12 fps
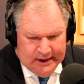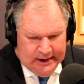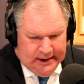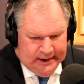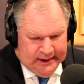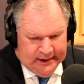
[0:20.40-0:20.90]

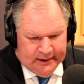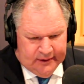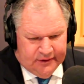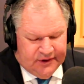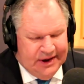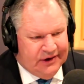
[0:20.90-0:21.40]
The
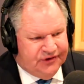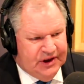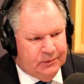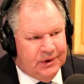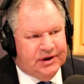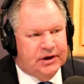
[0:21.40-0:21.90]
next
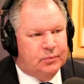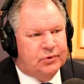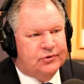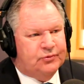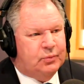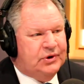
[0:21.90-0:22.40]
thing we did
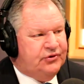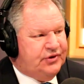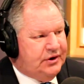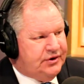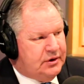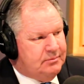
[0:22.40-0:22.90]
was we
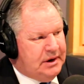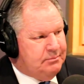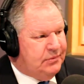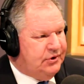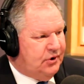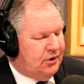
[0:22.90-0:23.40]
sent an
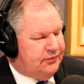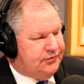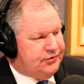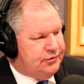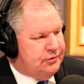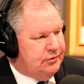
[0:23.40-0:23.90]
amendment off
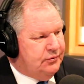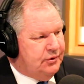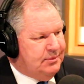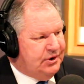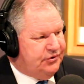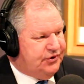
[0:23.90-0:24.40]
to the
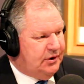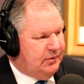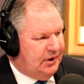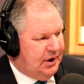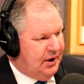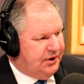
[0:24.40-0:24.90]
Minister.
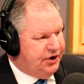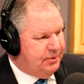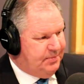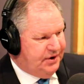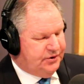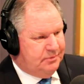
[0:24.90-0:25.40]
An
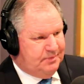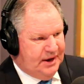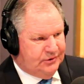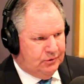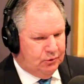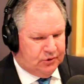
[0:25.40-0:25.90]
independent
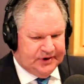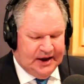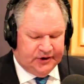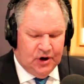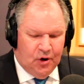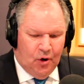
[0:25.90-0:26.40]
panel looked
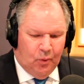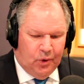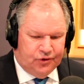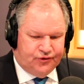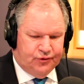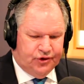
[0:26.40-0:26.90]
at
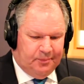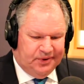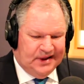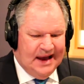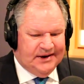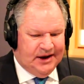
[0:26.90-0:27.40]
what should the
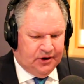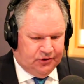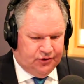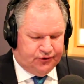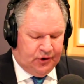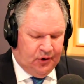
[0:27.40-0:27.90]
planning
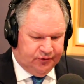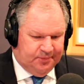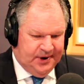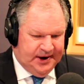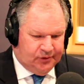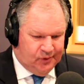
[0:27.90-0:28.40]
controls
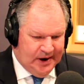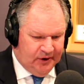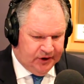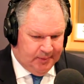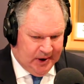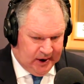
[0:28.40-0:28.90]
be around
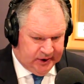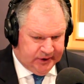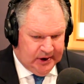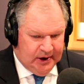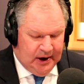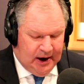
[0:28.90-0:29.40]
the market,
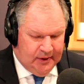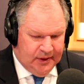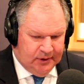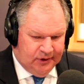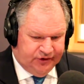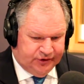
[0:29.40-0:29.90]
and
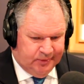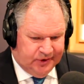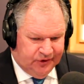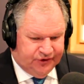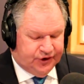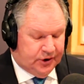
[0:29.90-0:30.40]
there are some
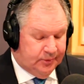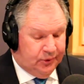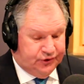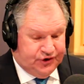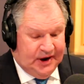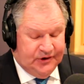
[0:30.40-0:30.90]
considerable
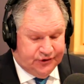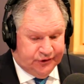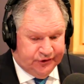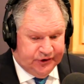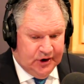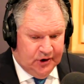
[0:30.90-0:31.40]

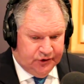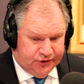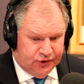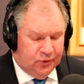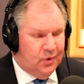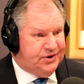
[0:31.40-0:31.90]
changes
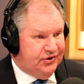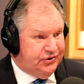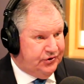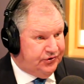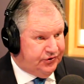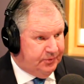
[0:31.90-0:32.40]
to what
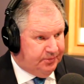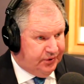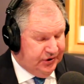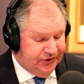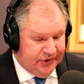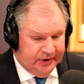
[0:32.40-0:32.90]
exists at
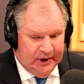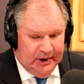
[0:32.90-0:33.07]
present.